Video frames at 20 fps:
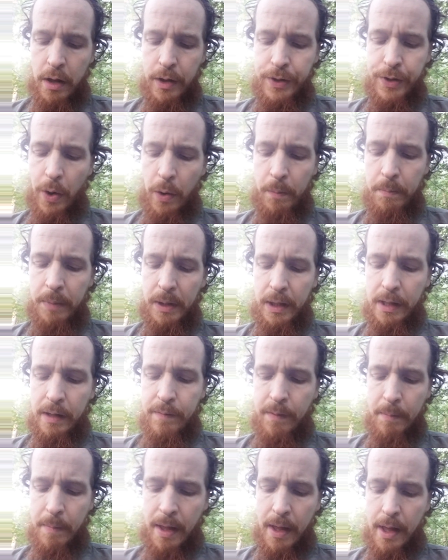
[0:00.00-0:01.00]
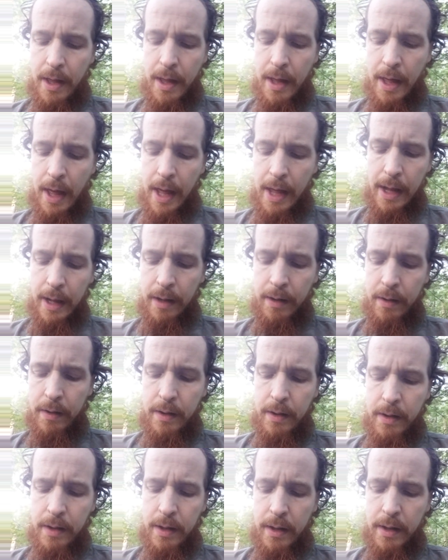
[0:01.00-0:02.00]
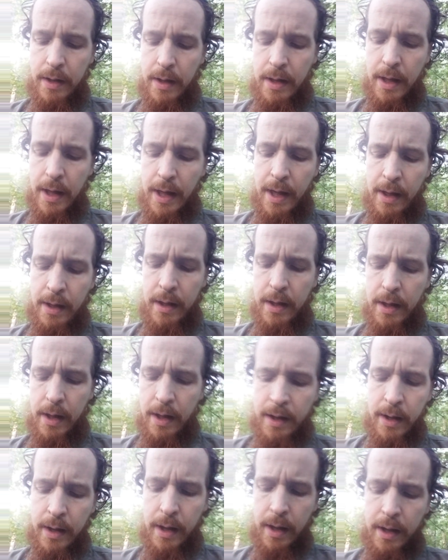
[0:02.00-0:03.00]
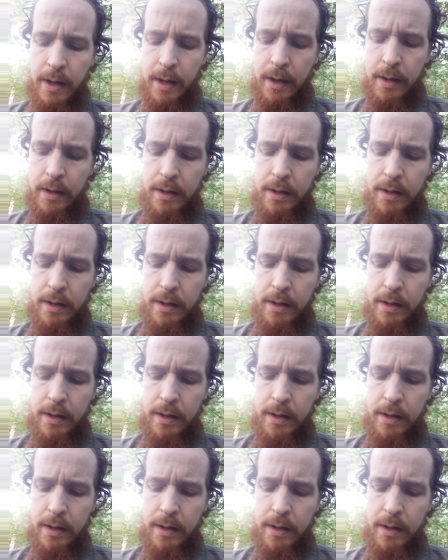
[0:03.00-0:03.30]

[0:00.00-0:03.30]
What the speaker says: Don't believe him. Hey. Heh, heh, heh.